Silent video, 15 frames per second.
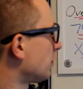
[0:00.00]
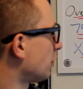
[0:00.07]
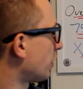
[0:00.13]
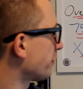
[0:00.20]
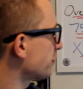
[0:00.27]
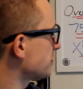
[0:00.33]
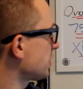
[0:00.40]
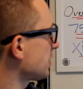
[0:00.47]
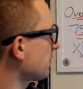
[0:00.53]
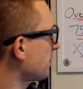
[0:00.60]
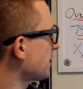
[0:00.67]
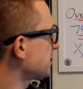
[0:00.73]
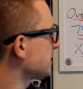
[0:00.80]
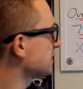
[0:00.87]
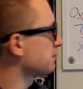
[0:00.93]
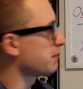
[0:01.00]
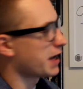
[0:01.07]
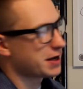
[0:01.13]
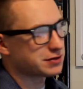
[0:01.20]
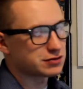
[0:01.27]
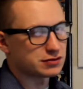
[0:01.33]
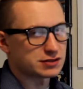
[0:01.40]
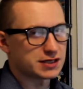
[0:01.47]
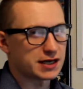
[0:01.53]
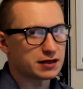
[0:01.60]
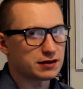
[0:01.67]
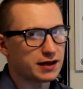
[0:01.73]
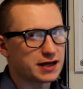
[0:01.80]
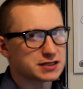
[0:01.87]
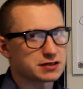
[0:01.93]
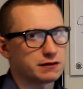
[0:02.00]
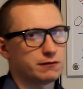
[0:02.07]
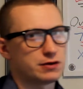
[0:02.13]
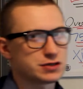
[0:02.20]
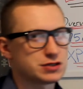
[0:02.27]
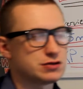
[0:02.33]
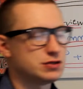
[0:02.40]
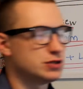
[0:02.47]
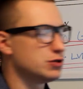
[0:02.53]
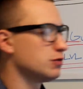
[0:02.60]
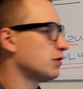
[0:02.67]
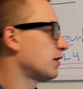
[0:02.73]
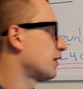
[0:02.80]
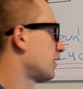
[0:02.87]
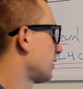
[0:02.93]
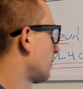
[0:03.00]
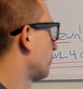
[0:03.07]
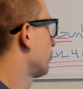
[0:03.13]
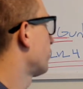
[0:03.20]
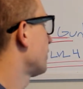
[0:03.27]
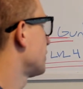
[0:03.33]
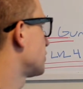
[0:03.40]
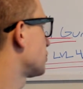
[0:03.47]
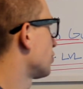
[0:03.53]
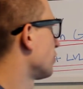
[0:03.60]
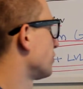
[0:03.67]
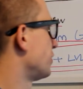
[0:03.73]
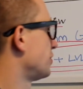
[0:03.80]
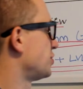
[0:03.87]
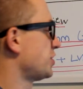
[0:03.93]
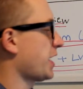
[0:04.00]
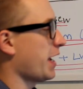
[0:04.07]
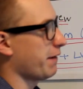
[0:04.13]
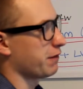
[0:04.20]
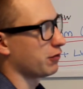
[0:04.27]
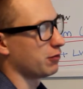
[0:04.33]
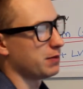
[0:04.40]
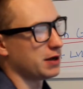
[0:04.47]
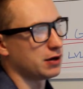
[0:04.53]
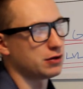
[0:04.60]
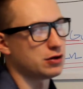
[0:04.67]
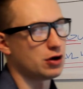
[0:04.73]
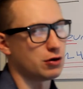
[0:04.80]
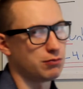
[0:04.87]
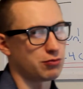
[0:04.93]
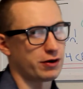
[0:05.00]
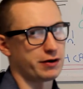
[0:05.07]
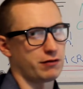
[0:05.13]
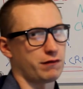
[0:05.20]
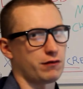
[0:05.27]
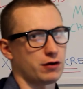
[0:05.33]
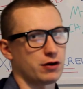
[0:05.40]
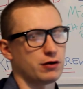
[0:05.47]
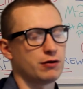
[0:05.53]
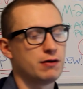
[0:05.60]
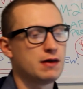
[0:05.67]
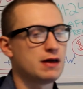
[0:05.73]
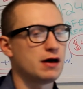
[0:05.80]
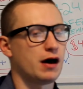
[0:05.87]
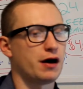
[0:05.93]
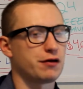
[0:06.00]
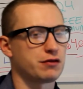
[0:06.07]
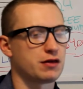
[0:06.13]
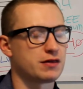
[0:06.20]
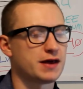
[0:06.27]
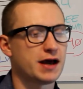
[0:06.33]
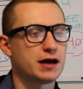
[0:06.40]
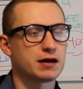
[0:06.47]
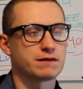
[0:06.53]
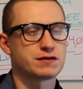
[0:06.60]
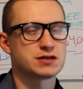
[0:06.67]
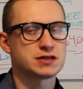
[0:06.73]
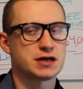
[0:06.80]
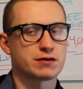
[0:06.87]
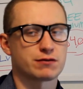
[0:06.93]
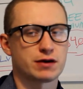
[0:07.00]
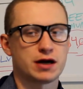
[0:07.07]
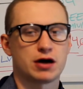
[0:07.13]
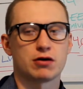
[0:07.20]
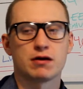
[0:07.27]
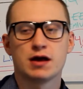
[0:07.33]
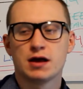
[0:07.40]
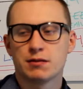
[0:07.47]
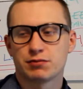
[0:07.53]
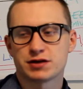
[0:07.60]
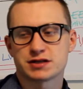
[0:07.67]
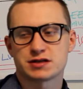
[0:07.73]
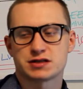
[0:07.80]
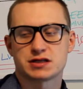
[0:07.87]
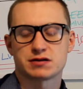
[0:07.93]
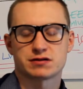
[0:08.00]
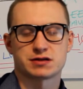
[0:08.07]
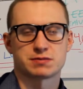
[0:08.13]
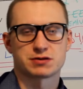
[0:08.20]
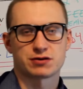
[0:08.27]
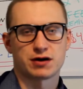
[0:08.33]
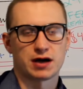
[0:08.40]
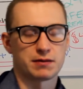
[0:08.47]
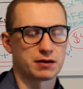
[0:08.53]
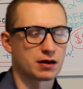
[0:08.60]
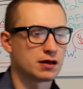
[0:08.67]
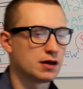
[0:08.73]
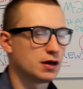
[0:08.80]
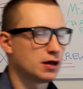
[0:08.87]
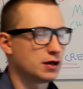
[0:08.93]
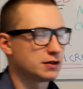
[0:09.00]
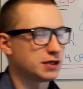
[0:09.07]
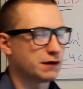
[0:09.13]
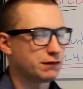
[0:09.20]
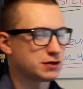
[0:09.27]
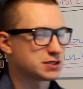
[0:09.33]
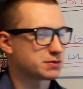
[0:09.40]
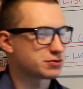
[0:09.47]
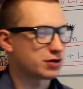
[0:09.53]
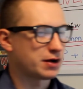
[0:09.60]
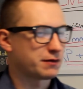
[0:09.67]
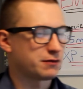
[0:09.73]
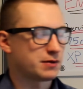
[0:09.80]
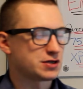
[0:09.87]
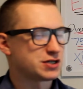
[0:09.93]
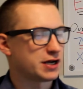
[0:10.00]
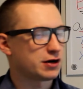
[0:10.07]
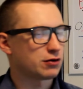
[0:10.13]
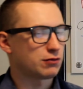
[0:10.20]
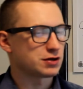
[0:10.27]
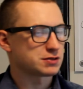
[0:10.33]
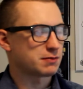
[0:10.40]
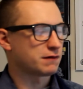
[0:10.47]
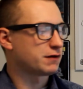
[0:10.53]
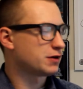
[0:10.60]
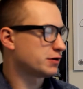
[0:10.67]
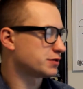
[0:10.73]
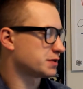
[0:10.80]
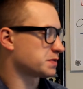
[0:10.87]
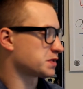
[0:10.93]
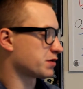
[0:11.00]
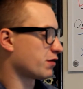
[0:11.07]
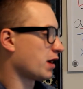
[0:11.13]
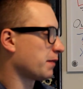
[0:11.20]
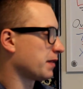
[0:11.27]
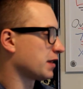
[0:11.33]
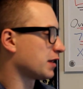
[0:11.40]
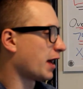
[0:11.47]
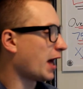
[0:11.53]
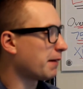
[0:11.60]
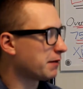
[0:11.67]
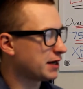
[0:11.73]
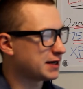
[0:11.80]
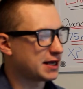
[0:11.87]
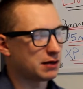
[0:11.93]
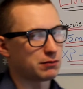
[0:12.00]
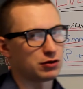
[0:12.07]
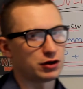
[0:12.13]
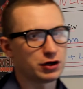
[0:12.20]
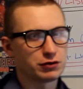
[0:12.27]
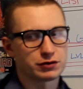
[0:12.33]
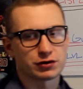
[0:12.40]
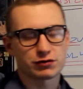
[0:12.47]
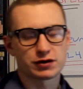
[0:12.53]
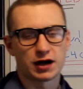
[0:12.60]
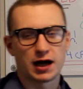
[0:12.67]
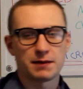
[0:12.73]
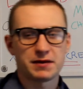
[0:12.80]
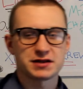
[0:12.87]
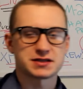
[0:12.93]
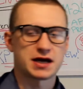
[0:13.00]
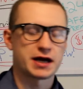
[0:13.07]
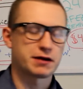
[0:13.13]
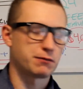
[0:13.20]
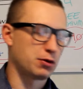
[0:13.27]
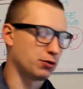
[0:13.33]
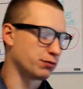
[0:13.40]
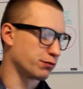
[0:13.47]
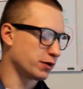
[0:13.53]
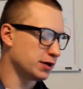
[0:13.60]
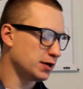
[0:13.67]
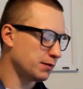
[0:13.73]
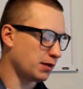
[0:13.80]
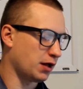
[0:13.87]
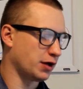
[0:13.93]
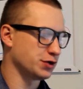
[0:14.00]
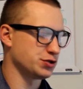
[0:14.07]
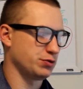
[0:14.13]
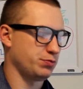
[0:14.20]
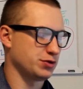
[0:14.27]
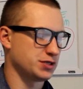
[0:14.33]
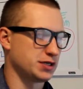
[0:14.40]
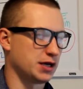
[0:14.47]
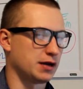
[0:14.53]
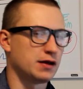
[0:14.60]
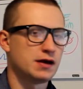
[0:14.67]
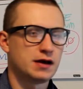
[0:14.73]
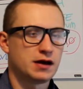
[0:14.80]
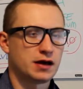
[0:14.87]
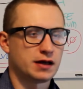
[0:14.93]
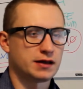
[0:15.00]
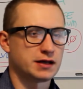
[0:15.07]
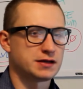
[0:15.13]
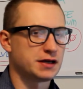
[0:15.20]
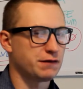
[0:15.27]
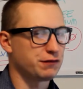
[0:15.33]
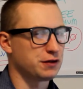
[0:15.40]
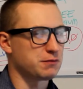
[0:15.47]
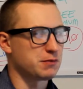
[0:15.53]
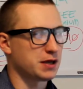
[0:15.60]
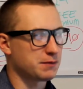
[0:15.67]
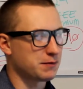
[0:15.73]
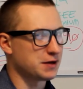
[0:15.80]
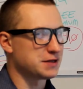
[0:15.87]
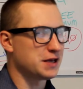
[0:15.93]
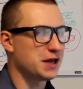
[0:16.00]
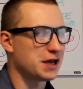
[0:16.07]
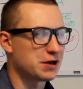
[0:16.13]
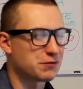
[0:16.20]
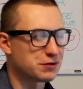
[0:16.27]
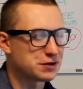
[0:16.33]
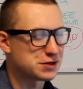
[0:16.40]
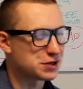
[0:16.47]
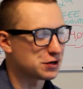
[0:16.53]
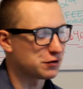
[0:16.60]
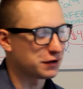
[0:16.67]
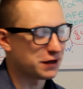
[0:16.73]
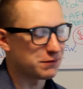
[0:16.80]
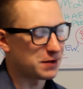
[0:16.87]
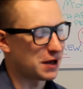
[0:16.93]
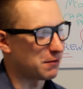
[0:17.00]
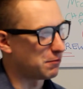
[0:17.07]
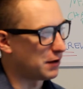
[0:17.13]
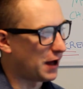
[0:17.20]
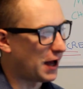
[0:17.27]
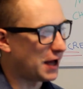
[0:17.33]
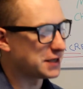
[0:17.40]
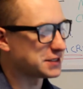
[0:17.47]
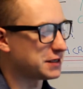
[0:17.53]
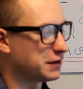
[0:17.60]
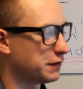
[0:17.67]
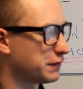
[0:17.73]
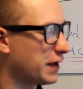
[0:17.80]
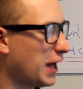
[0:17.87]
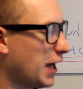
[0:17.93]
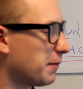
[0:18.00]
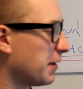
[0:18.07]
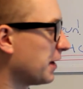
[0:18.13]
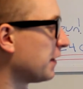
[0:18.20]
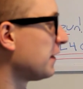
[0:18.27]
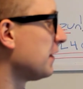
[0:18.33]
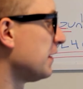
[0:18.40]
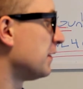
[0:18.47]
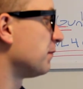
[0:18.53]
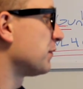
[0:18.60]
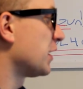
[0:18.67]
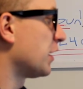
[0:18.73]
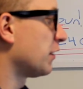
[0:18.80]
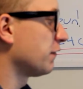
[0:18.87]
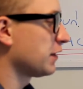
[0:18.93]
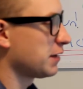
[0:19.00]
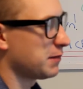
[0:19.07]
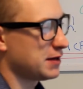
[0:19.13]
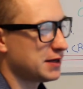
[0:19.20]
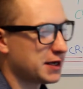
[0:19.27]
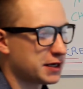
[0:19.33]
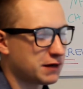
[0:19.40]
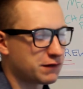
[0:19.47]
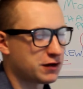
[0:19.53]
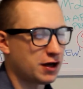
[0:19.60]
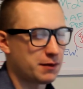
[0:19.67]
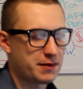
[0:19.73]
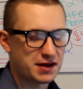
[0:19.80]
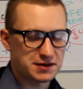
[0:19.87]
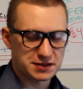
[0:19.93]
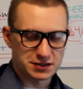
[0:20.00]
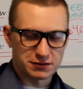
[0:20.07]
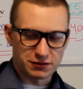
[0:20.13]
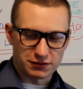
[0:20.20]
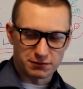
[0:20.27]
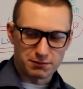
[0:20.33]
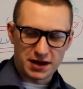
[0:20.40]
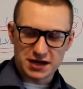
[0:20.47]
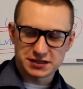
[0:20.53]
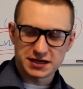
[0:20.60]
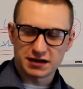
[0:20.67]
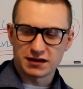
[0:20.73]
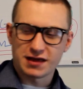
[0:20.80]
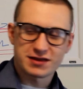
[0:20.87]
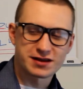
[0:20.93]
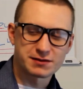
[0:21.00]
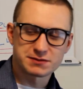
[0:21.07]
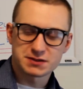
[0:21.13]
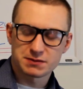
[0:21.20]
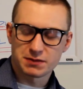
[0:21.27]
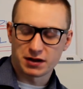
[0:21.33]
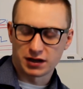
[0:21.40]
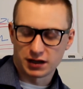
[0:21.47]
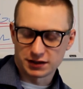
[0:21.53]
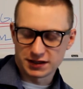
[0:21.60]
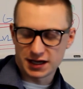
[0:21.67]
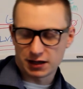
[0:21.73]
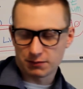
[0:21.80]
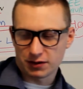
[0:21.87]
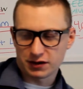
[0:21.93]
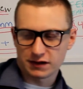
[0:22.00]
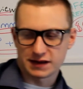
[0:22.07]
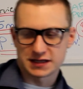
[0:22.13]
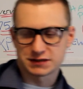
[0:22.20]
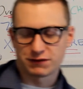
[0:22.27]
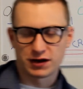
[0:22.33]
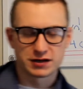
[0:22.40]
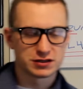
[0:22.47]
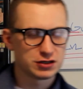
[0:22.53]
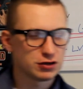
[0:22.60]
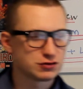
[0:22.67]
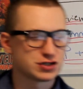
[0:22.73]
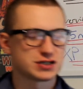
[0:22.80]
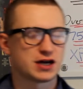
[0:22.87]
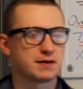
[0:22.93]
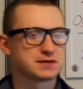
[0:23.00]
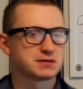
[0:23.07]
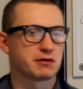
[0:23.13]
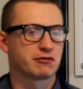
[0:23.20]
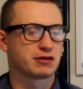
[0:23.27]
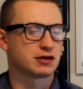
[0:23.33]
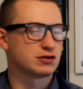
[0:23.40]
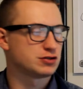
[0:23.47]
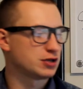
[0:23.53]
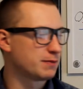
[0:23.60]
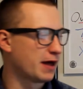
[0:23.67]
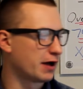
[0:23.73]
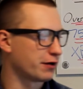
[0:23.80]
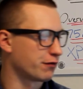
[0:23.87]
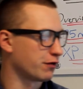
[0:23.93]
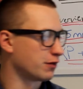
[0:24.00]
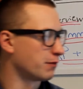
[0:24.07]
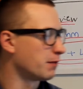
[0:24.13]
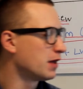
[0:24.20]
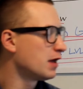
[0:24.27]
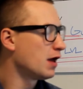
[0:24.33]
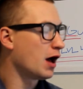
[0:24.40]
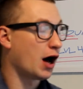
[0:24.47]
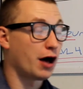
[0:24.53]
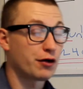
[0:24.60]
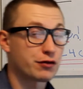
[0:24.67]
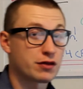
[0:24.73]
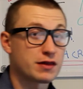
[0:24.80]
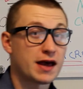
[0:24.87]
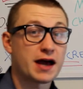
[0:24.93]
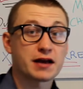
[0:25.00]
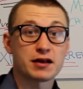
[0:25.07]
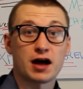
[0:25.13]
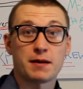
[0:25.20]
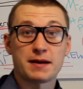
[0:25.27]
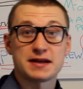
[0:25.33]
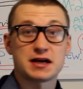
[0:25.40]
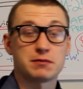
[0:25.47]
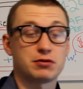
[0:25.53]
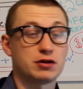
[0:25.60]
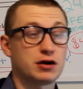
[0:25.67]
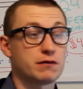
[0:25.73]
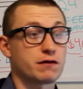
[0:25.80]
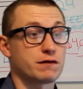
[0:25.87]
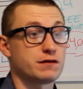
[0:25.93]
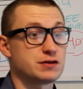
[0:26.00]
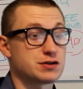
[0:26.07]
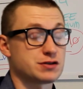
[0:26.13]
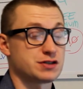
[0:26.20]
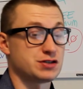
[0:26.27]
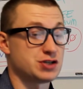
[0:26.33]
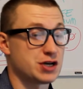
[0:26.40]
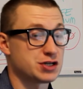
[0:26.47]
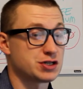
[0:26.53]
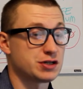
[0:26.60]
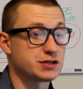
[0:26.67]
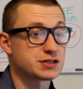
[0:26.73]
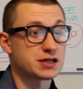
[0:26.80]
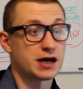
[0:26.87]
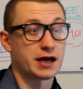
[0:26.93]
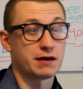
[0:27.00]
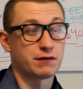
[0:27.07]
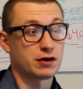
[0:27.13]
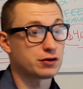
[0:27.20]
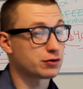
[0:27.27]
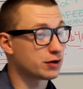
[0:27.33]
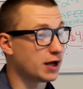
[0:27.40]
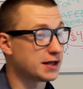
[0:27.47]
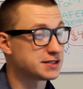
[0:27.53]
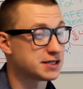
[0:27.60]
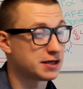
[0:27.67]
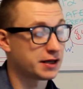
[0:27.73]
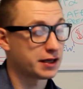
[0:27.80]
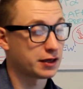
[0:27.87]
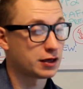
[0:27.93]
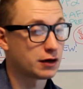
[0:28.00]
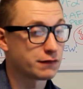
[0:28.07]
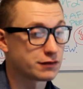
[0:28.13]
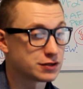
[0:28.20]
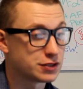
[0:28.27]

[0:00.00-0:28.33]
understand the basics, master the tank class, and once you do, then I'm pretty sure the Chaffee will be a no-brainer for you. Other than that, if you stayed around, please consider subscribing. Definitely subscribing to my channel, watching my videos, subscribing, commenting down below. Your comments, I will read them 100%. And they definitely make my day when you go give me a positive comment. Now, if you give me negative comments or mash down that thumbs down button, that's fine too. It just helps me with the YouTube algorithm. Other than that, comment down below for future suggestions. I have other content I can cover